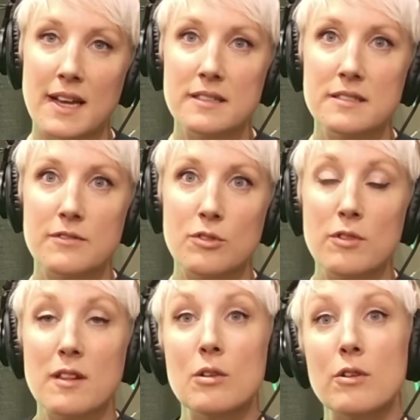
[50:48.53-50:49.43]
And of
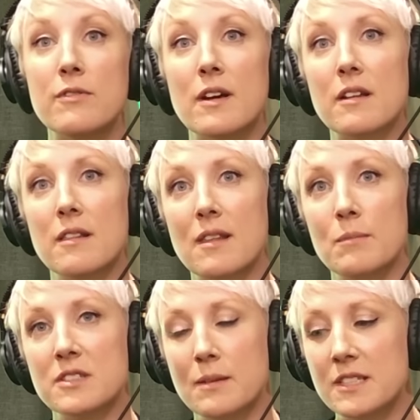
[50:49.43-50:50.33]
course, a lot of our
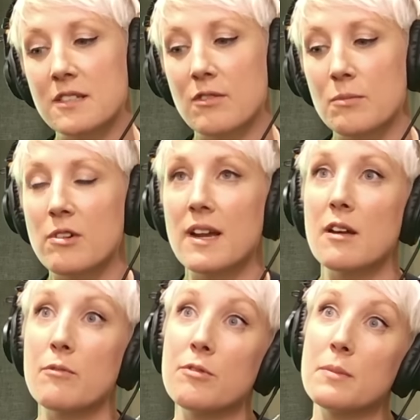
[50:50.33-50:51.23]
consumption emissions from trade
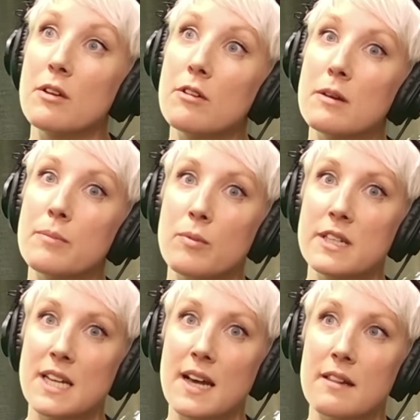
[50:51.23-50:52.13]
come from Europe,
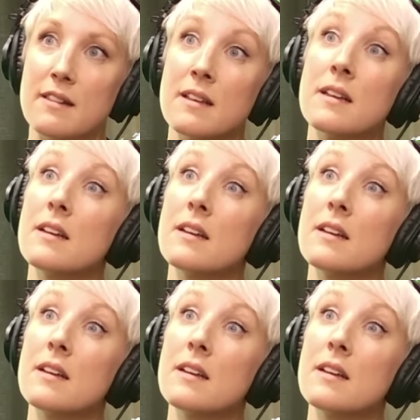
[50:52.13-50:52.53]
which has